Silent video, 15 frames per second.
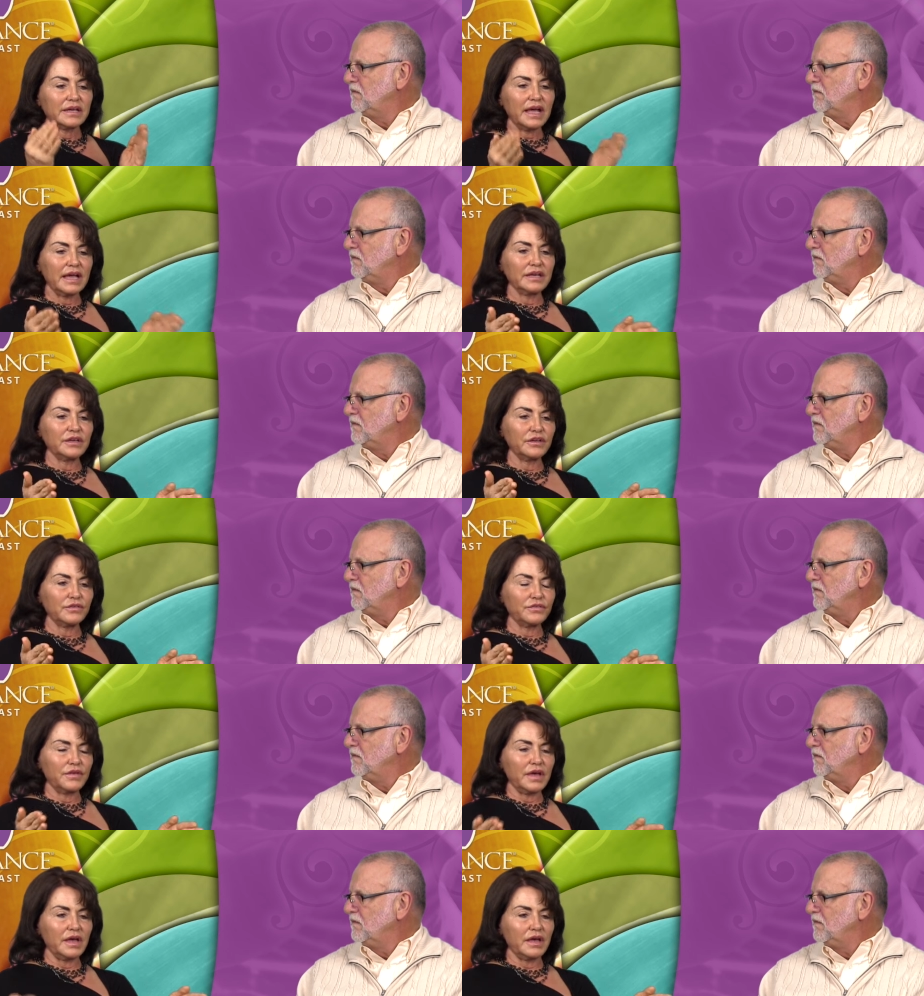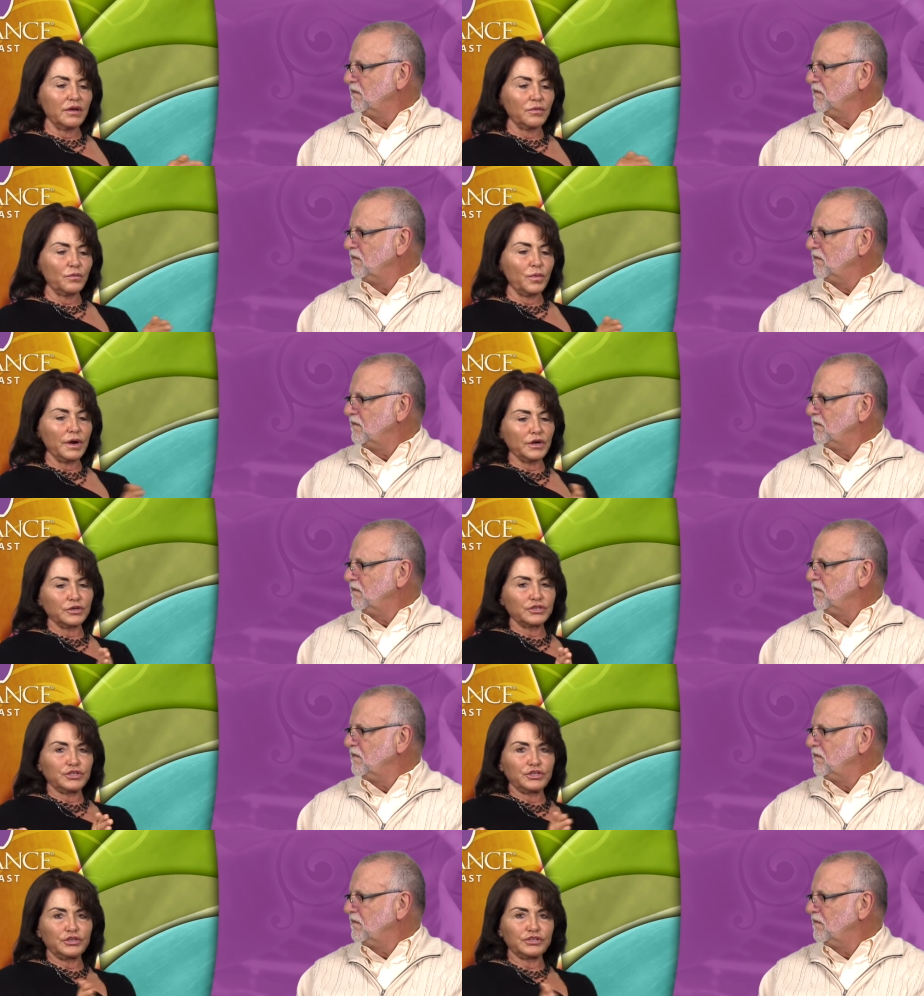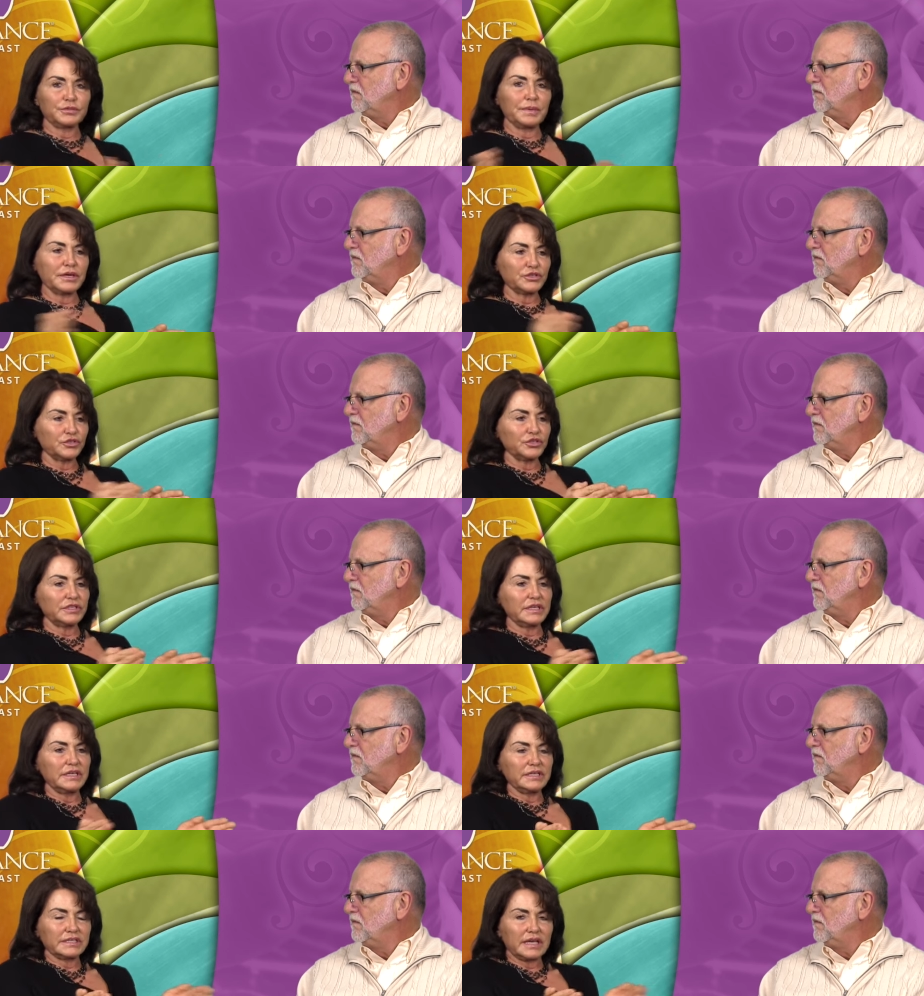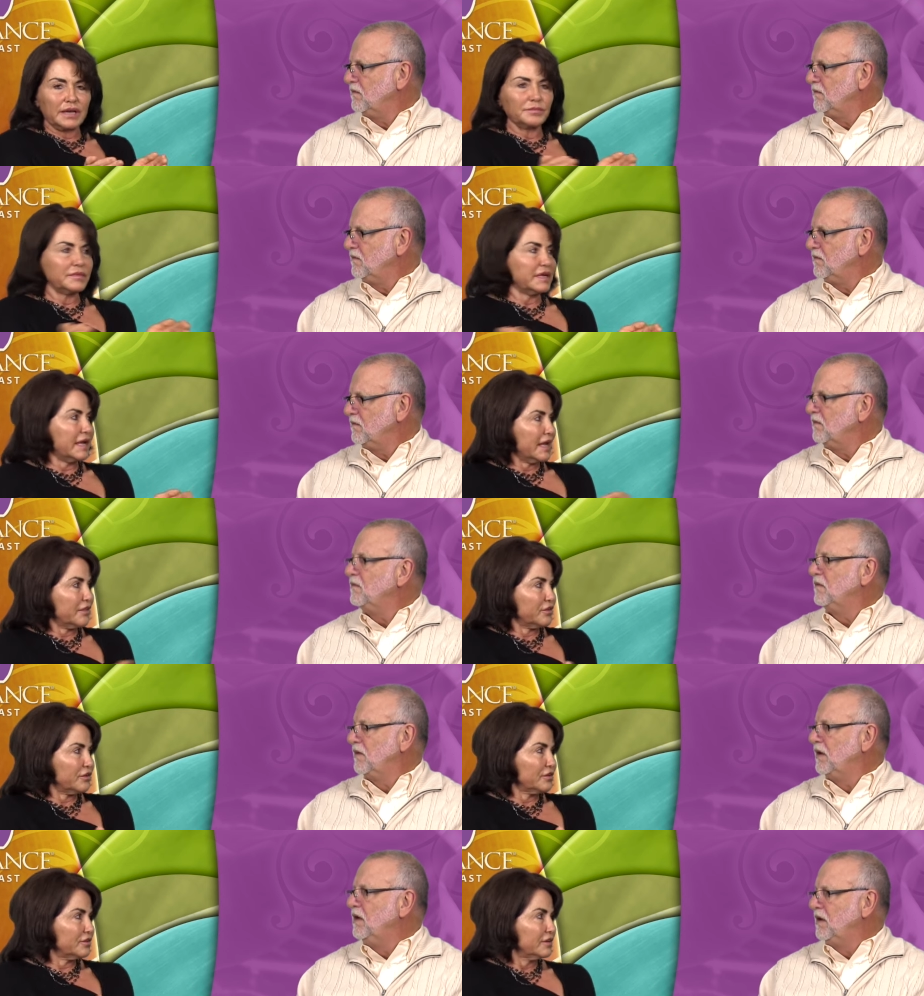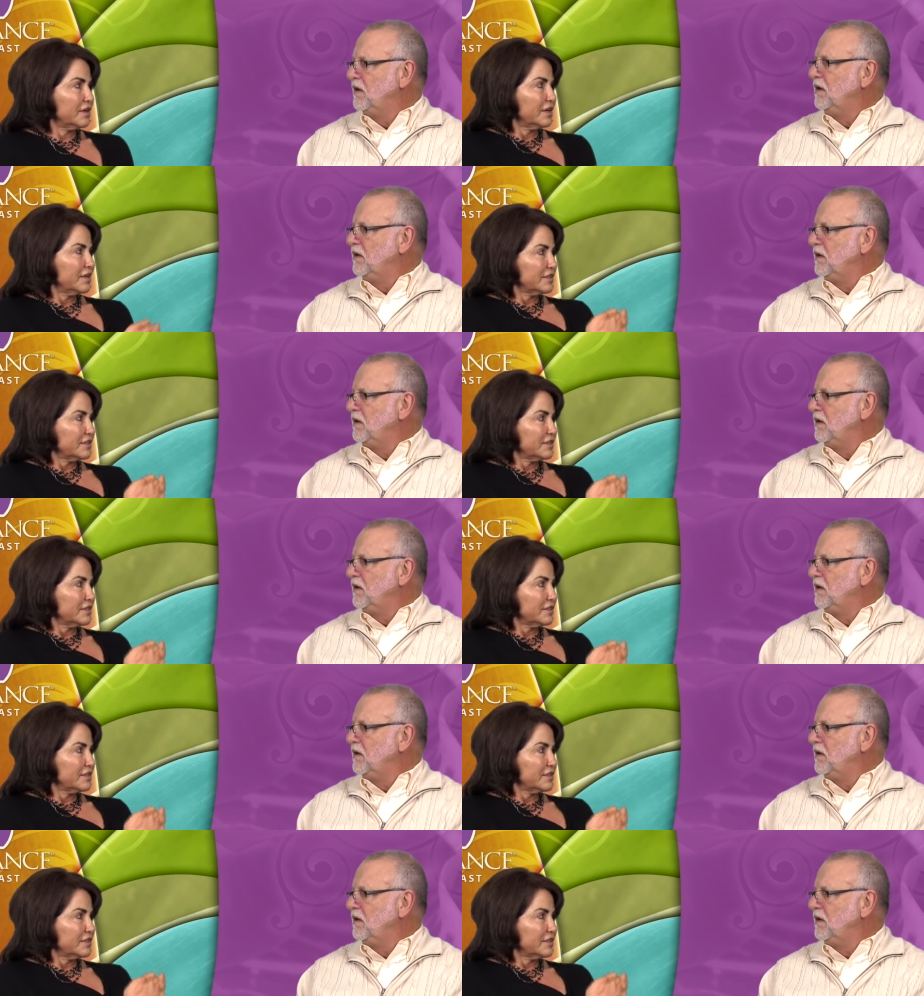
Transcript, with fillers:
Speaker 1: kind of where two specialties come together.